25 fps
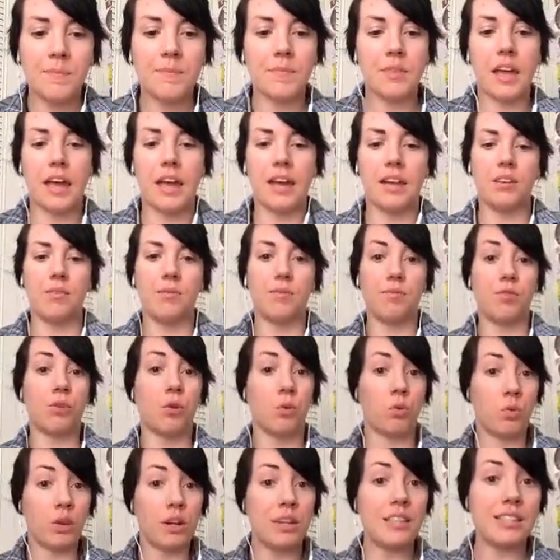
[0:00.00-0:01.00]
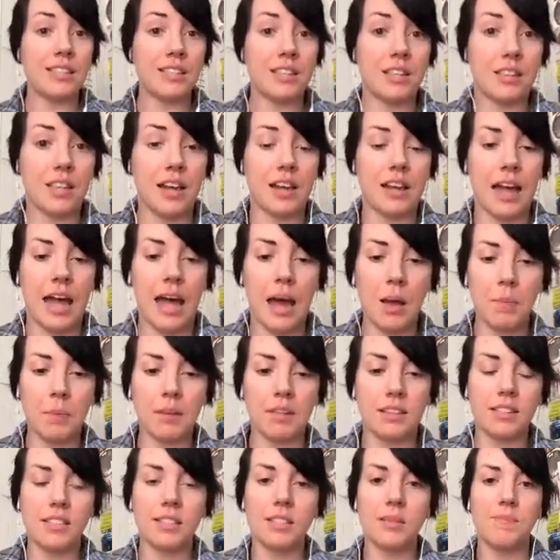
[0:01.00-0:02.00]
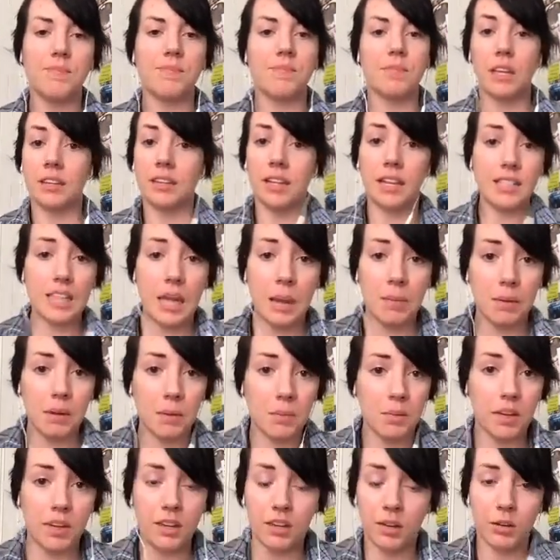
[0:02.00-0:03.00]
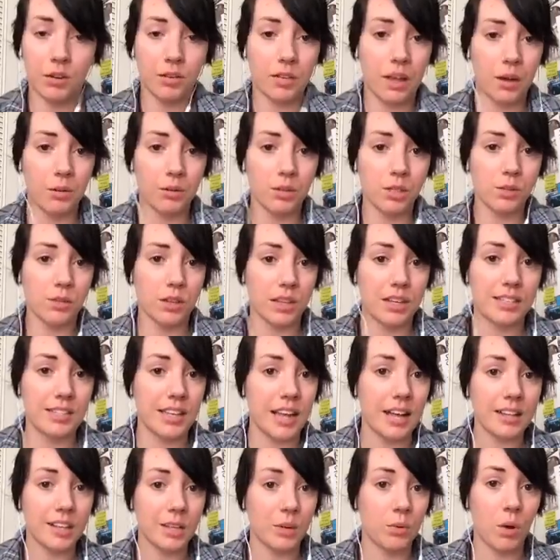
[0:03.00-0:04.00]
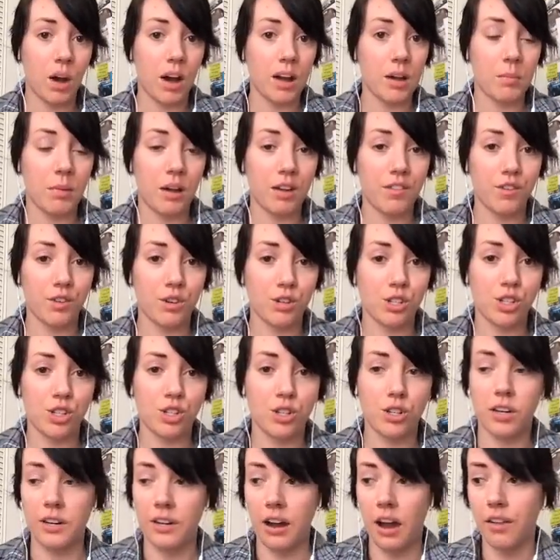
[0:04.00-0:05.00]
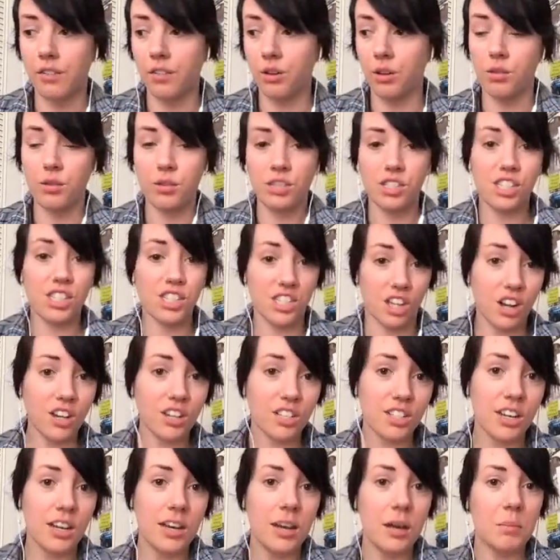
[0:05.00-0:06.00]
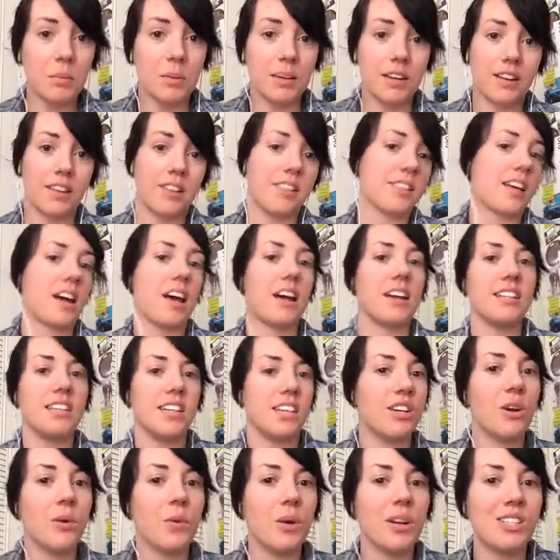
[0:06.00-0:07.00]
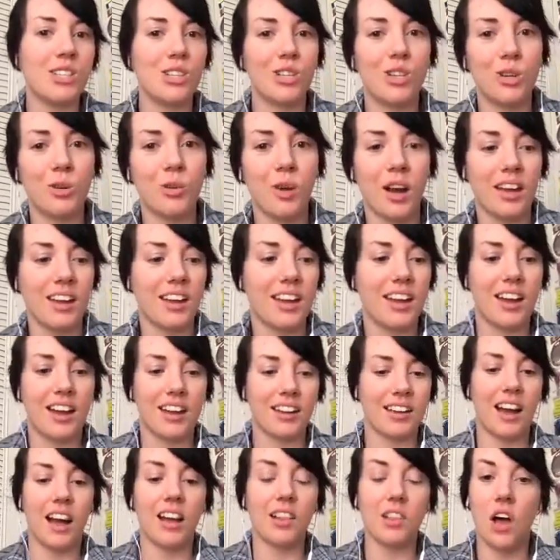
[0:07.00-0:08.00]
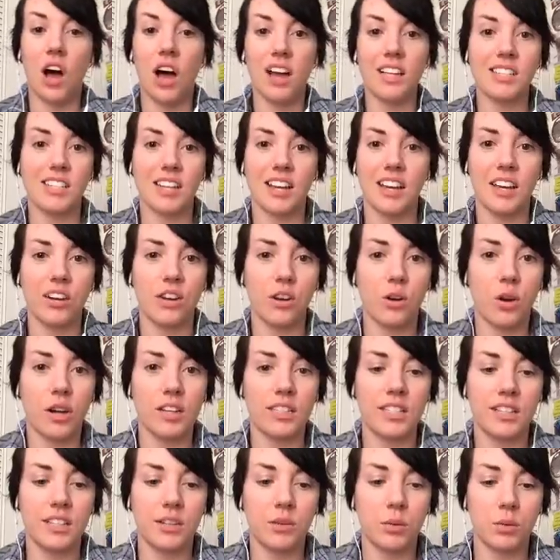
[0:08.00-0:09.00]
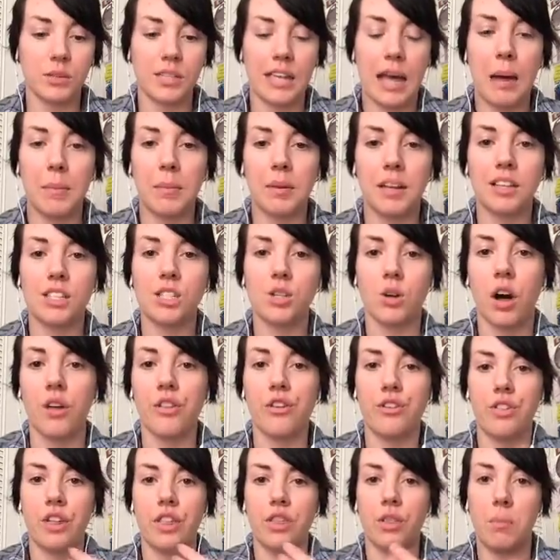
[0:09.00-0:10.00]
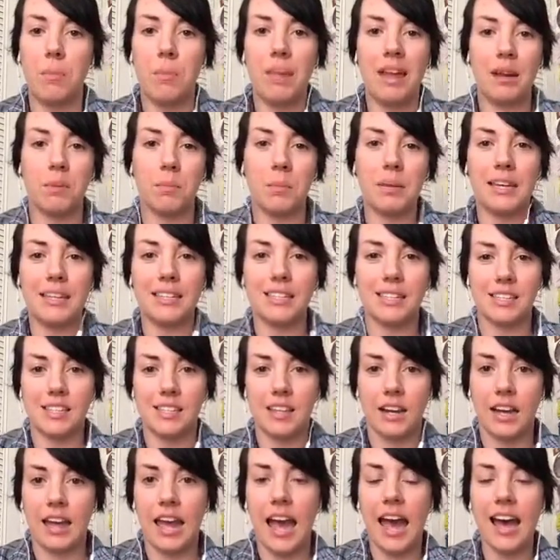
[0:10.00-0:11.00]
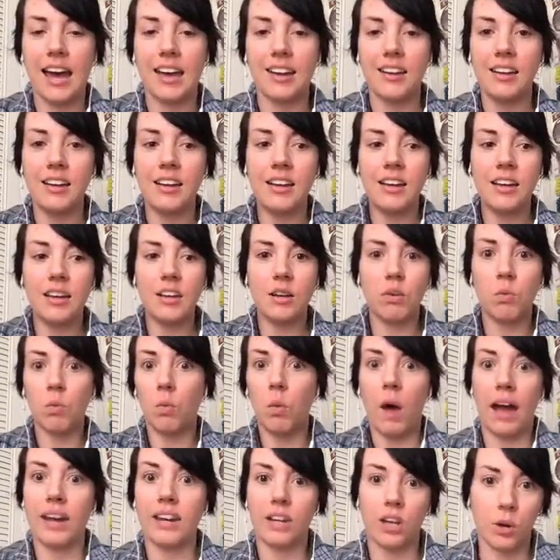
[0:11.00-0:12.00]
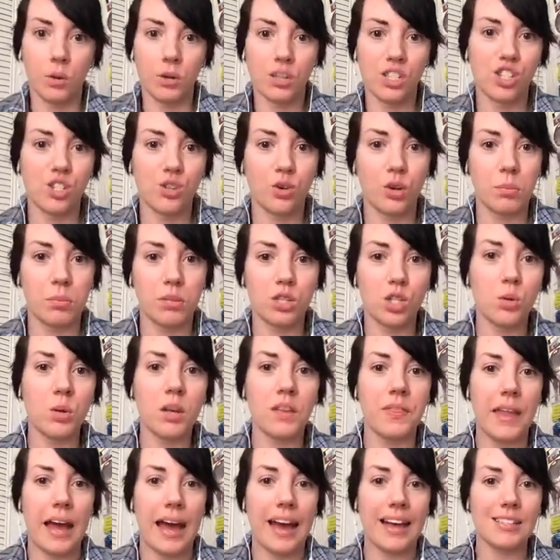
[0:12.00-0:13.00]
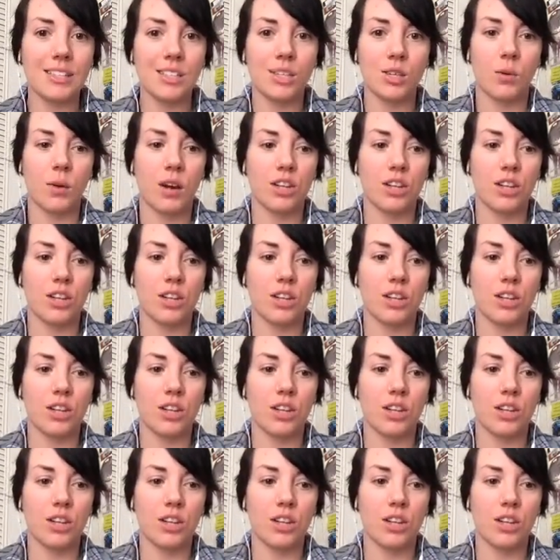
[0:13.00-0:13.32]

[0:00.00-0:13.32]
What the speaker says: And the reason that happens And that's happened to me. That was exactly why my first novel sucked, because I didn't know what to do. I got lost. I had no idea what was happening. So other than the main pieces that I had, I didn't know what to do in between that. So I